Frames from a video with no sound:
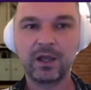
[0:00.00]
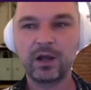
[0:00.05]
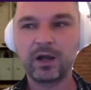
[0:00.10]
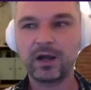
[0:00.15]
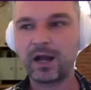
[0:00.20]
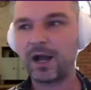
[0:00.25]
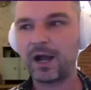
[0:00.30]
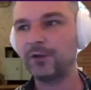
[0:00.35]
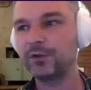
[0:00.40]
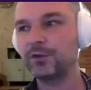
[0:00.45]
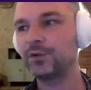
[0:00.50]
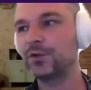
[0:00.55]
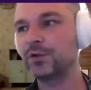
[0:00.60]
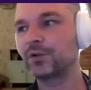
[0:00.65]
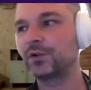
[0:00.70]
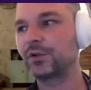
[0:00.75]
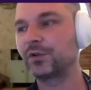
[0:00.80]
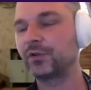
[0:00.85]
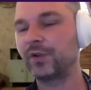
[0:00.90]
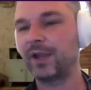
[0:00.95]
how do
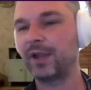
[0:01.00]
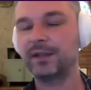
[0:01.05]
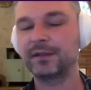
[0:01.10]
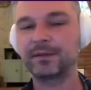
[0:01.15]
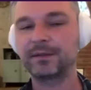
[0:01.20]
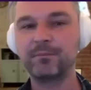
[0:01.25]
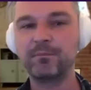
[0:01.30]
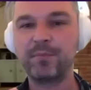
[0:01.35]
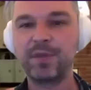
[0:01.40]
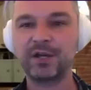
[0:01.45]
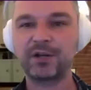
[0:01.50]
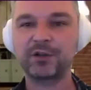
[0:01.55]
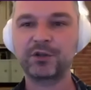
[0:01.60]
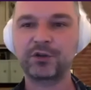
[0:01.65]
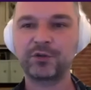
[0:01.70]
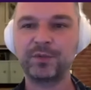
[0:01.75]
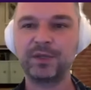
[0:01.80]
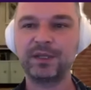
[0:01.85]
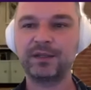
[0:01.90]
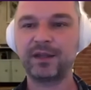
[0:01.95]
you create better
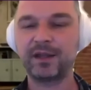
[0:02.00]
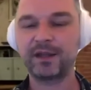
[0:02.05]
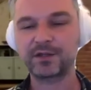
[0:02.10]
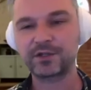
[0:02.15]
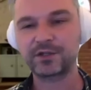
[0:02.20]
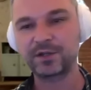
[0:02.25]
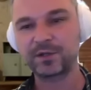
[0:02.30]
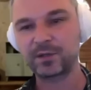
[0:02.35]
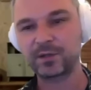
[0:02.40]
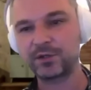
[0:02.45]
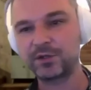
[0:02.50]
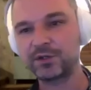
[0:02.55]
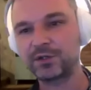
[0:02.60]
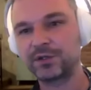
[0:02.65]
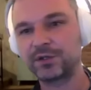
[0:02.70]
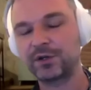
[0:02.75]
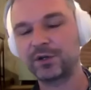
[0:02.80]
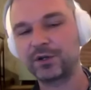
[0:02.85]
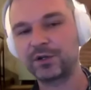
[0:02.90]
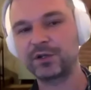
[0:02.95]
documentation so you
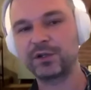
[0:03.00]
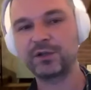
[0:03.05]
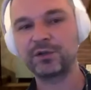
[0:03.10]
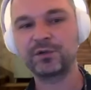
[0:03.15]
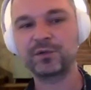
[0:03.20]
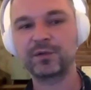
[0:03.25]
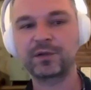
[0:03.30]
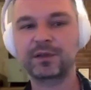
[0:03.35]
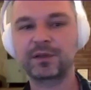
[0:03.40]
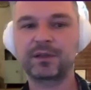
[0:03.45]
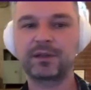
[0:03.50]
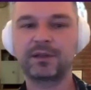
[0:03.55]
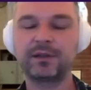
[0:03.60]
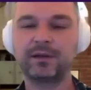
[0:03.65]
don't lose